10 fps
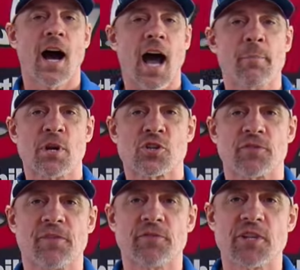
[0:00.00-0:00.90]
I measure
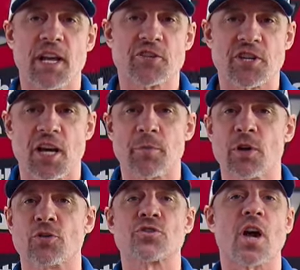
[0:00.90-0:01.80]
58
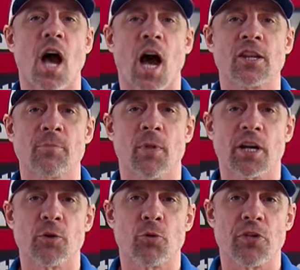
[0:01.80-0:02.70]
centimeters on the
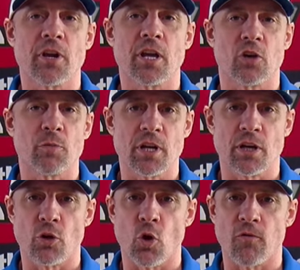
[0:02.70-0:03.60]
money with an
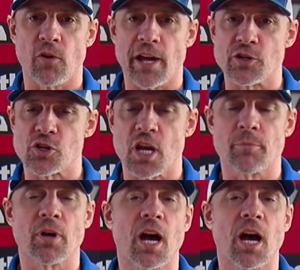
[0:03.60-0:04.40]
intermediate oval head shape.